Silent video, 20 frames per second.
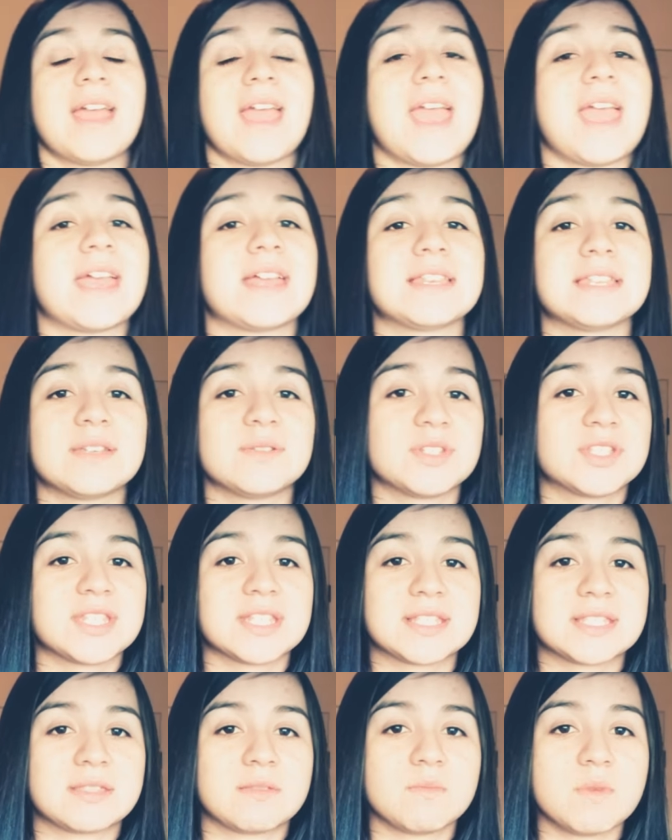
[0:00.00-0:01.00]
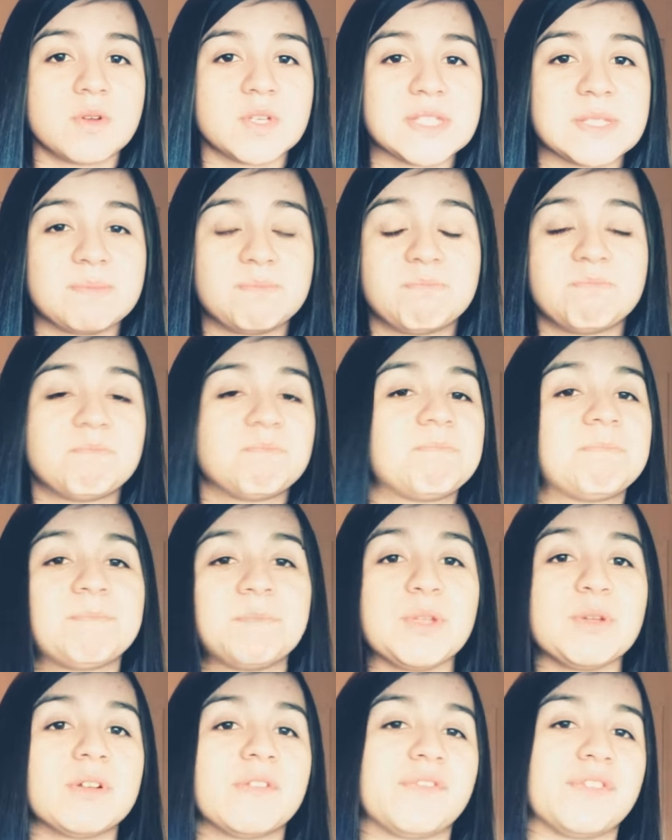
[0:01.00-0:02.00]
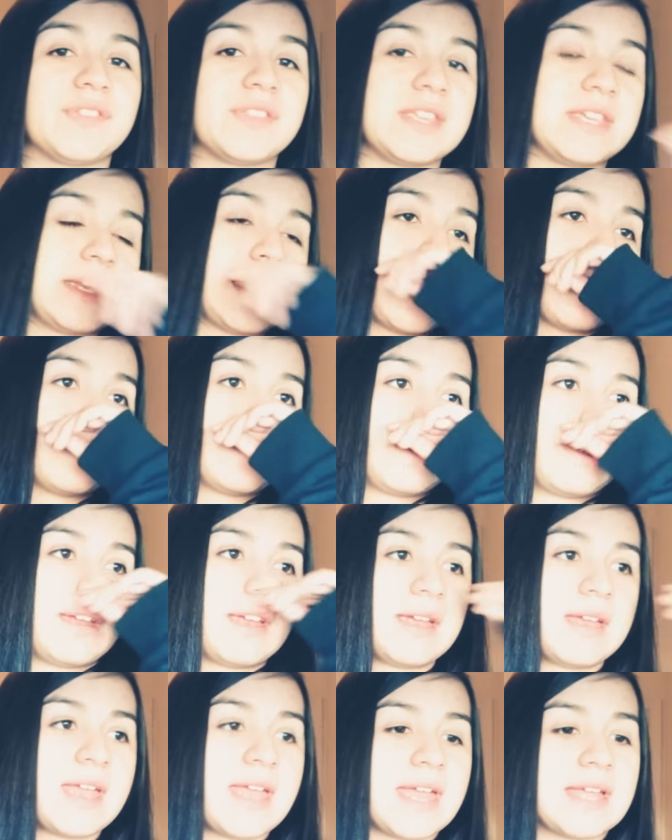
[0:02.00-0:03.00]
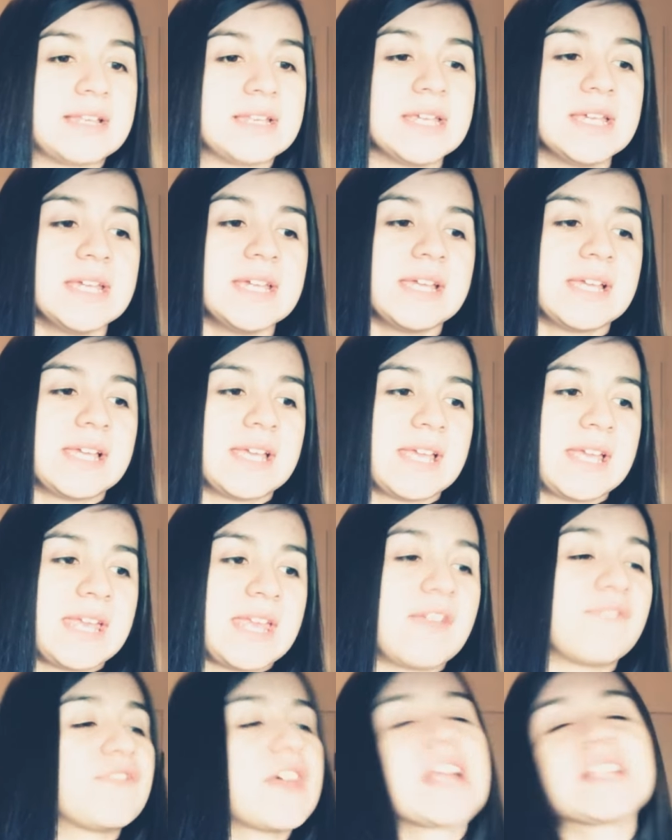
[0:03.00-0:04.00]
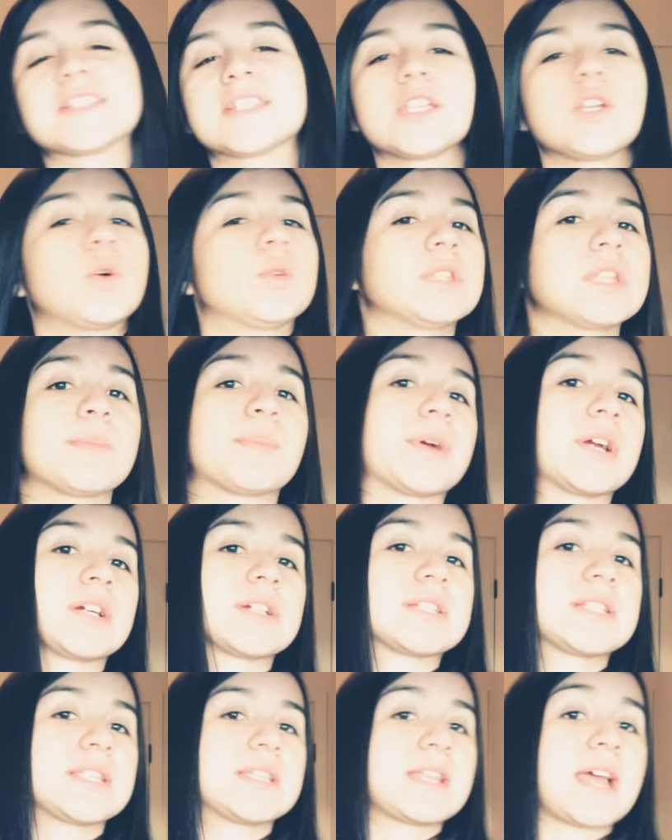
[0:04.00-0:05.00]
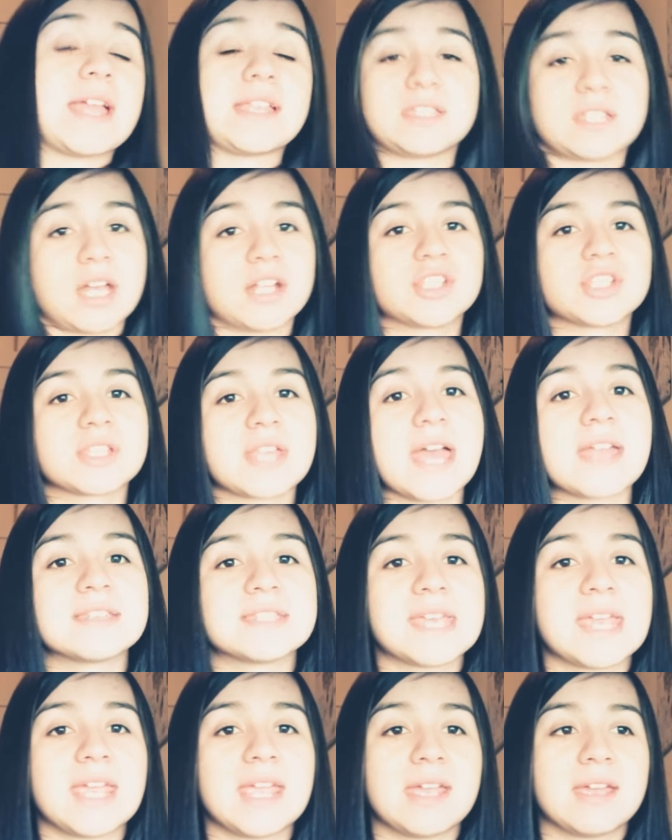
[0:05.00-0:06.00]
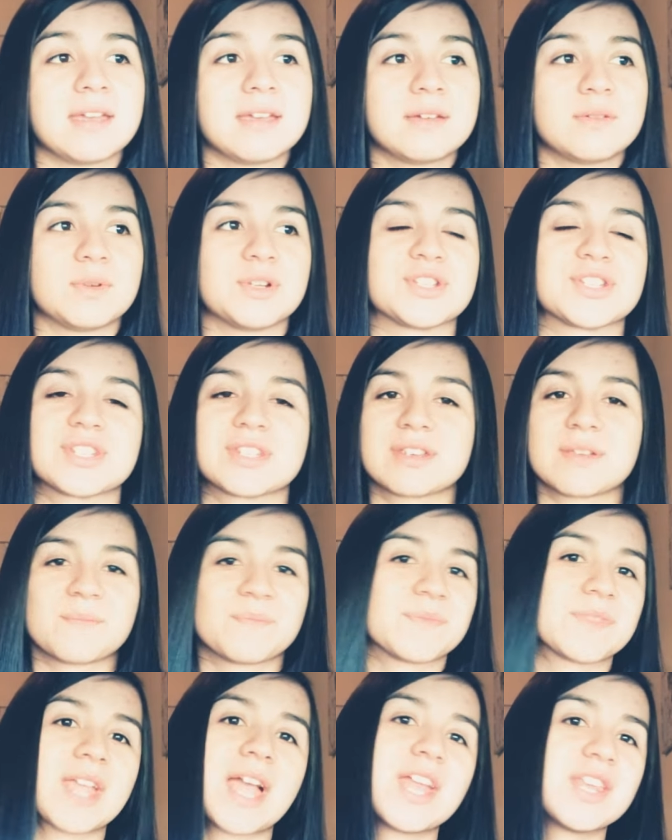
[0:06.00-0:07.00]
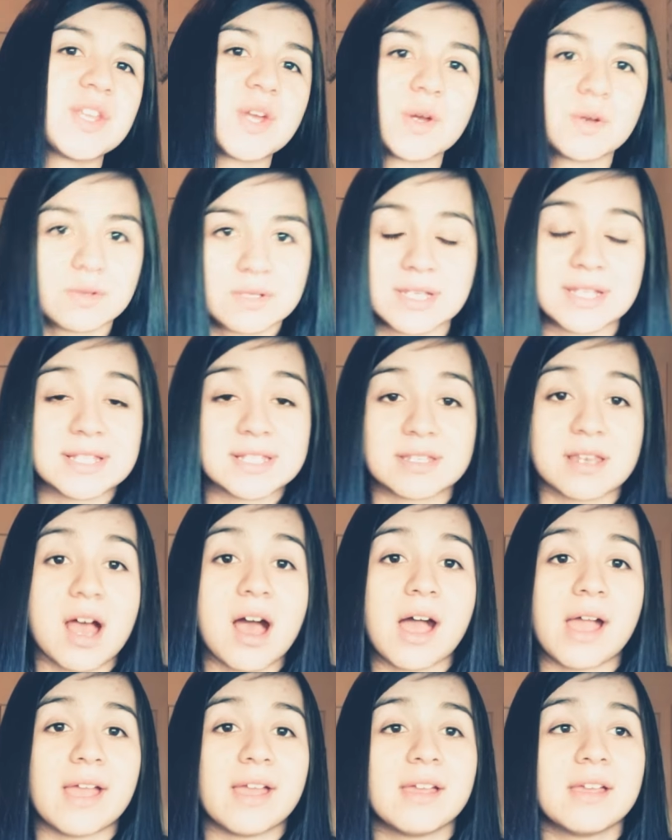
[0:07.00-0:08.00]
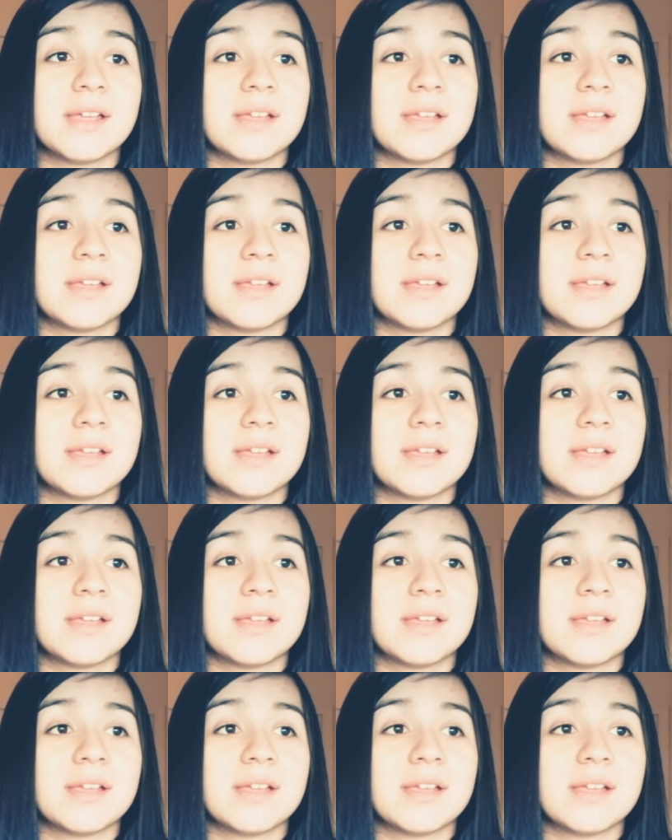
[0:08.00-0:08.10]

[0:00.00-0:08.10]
And it was just the most beautiful thing ever. And if that's the only person I touched that day, which I know it's not,